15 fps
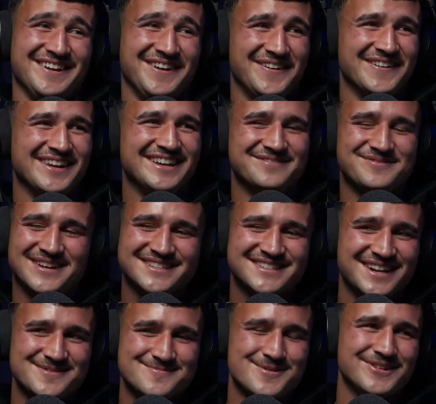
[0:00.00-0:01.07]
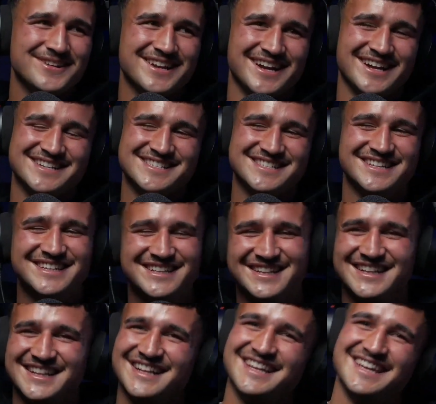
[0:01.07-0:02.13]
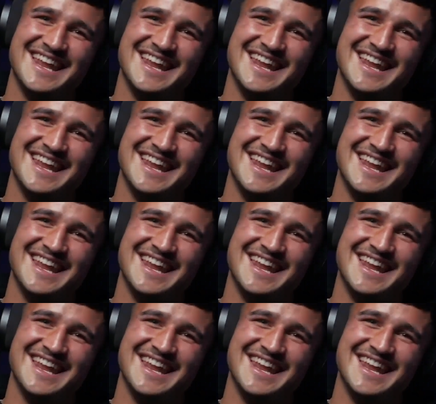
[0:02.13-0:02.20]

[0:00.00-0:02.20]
Holy, might start a podcast.